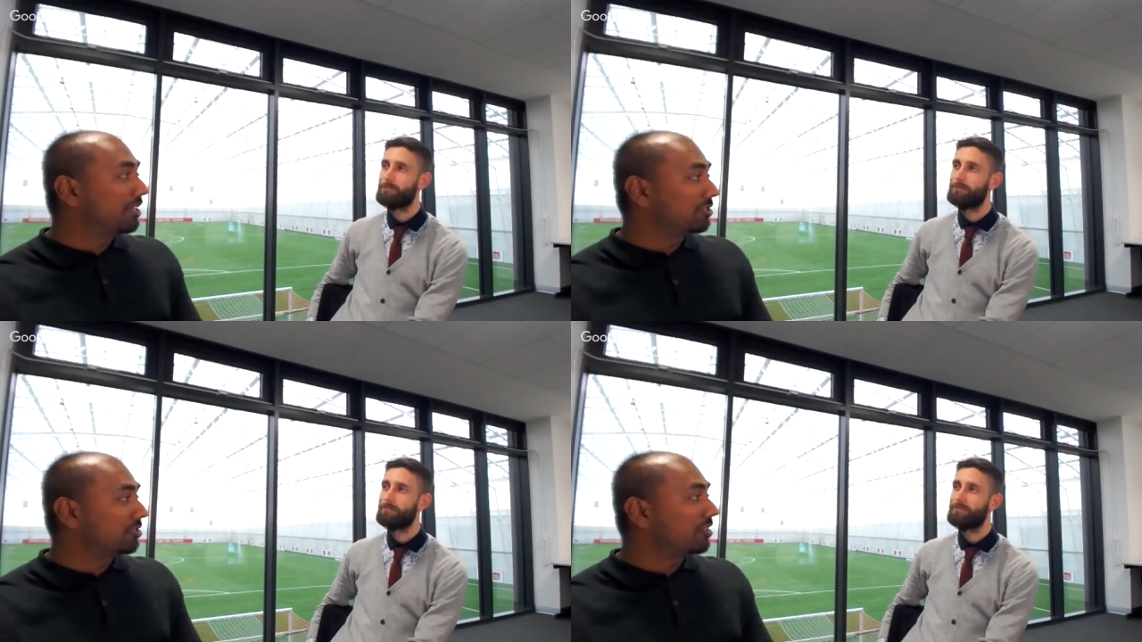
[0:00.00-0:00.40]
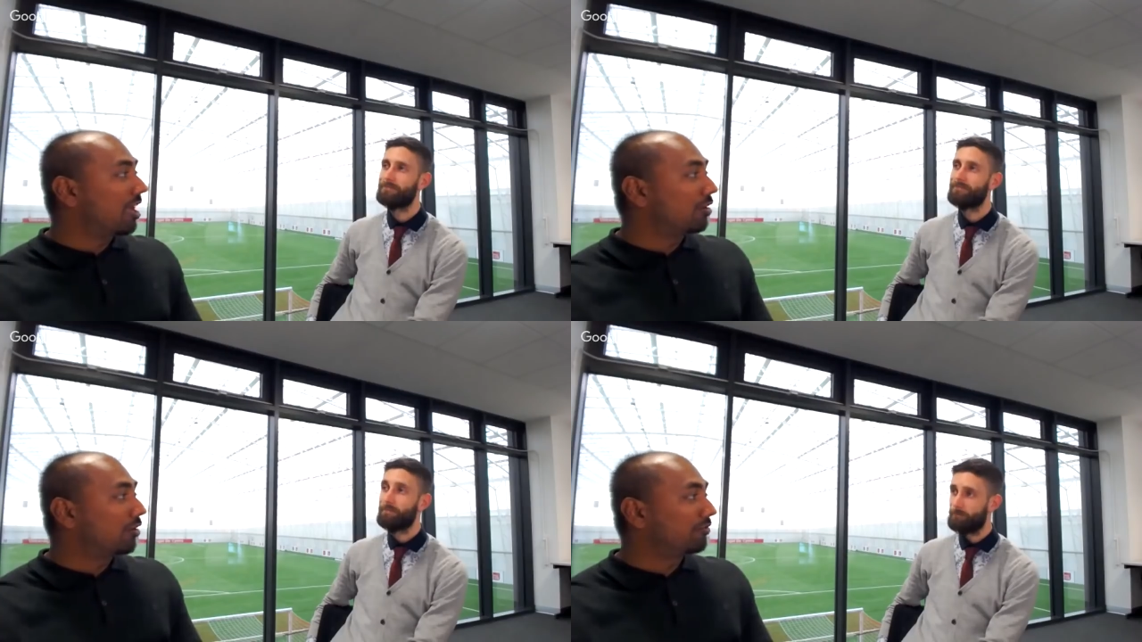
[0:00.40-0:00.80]
Speaker 1: to start
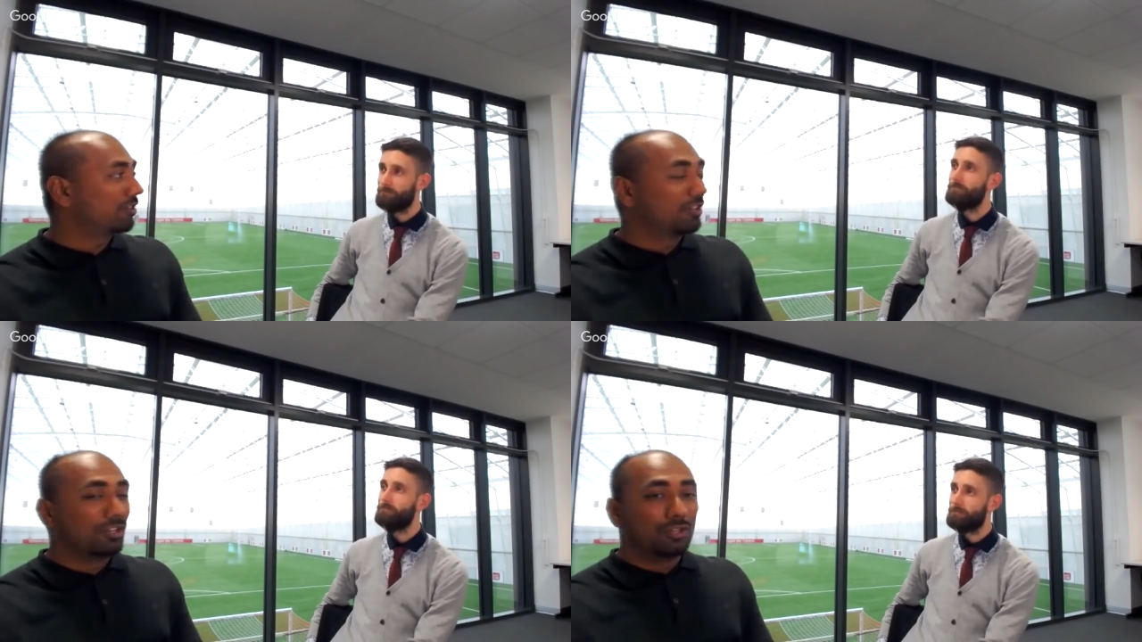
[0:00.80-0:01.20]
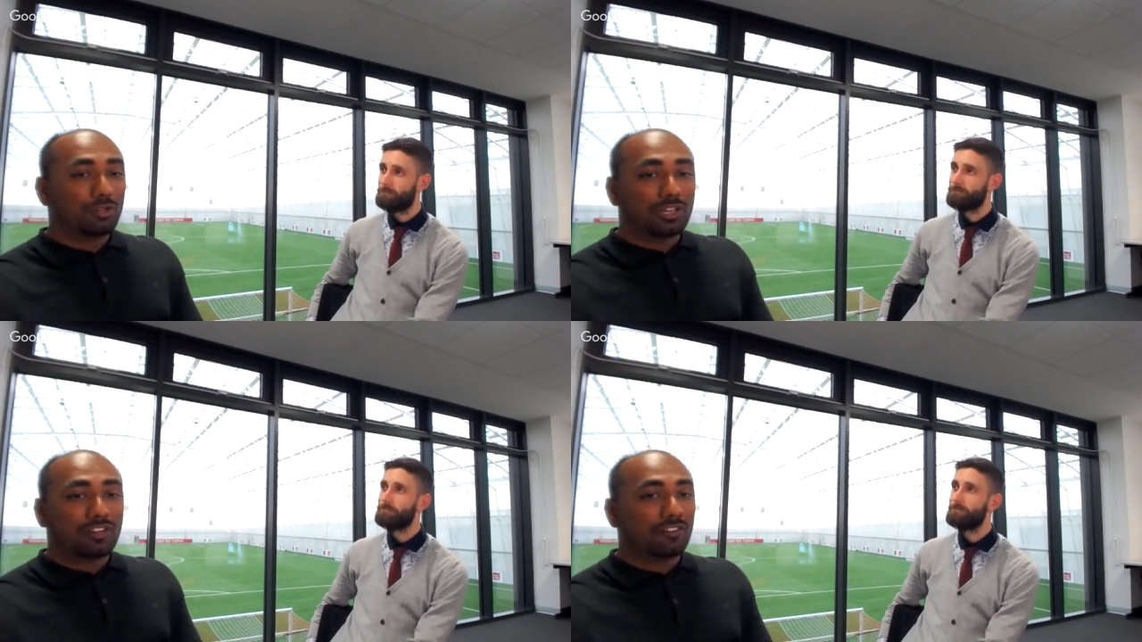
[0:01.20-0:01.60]
off. You can
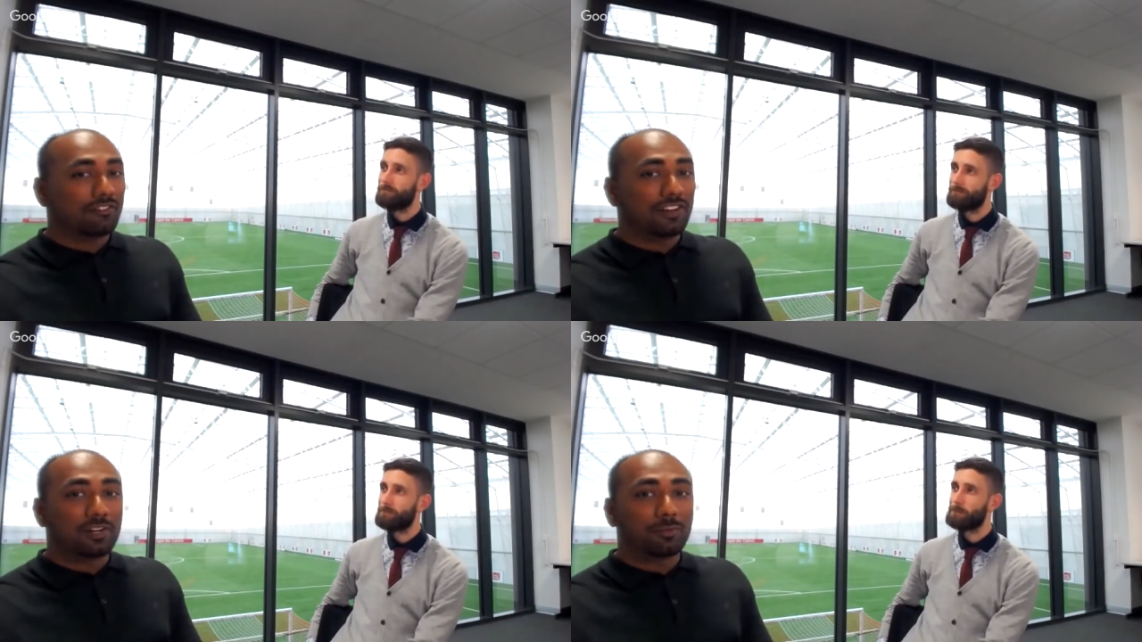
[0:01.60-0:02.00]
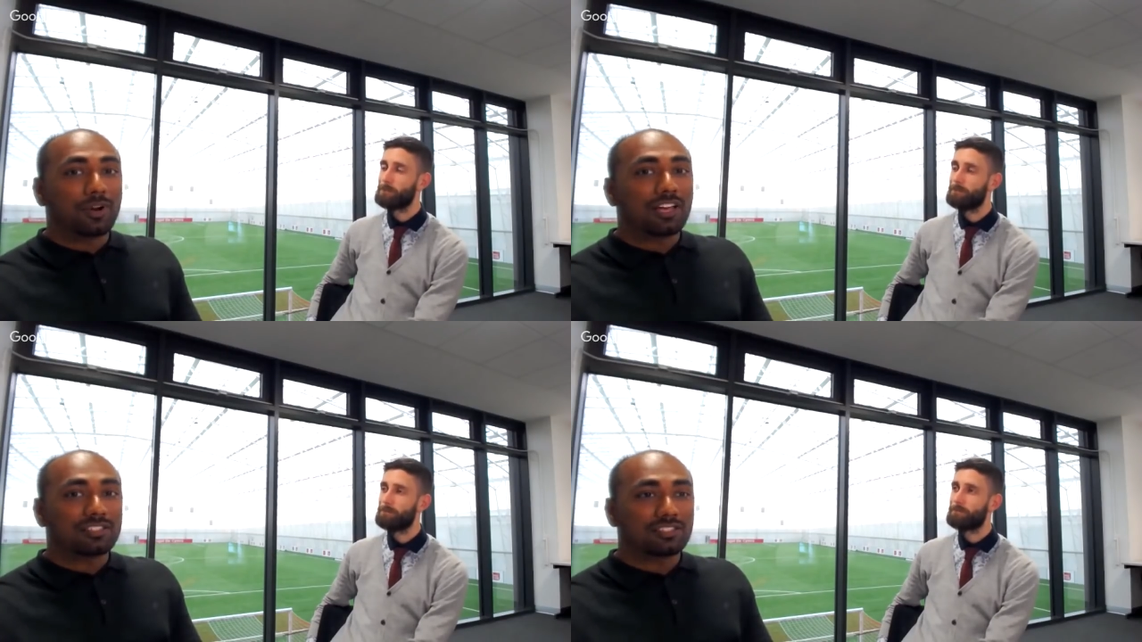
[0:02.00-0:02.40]
even filter
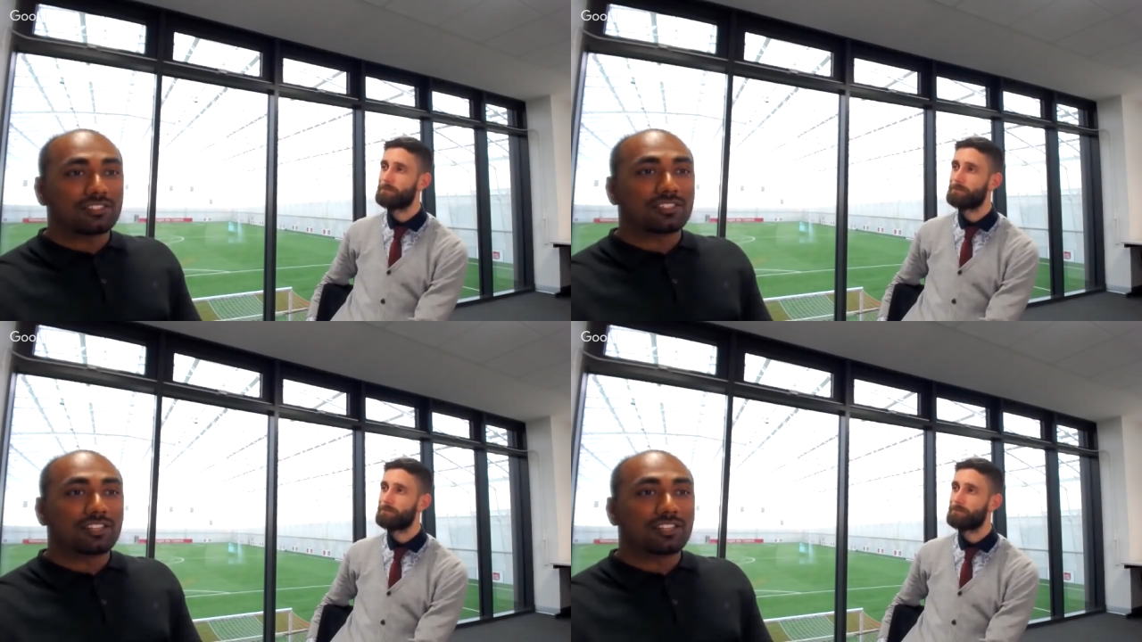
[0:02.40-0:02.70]
prices.